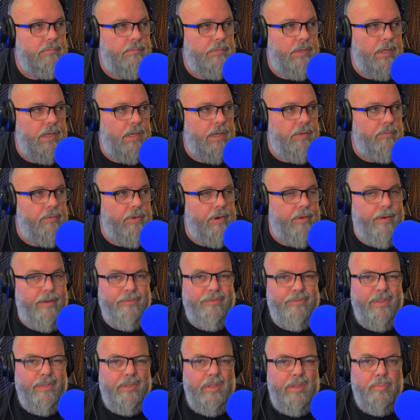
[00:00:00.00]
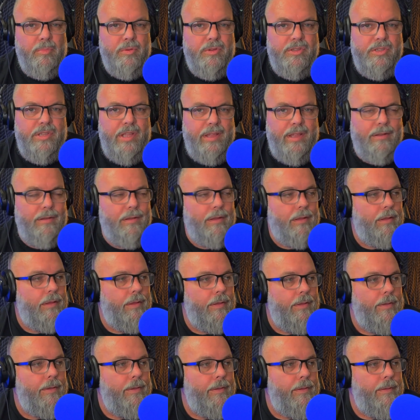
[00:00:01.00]
right around 50%.
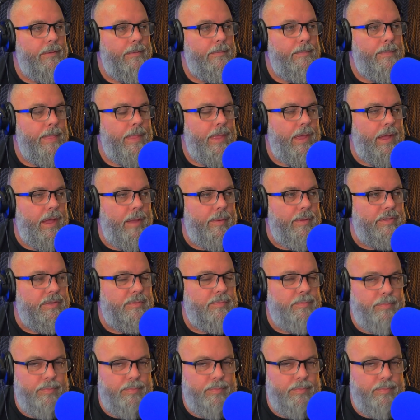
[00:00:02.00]
It's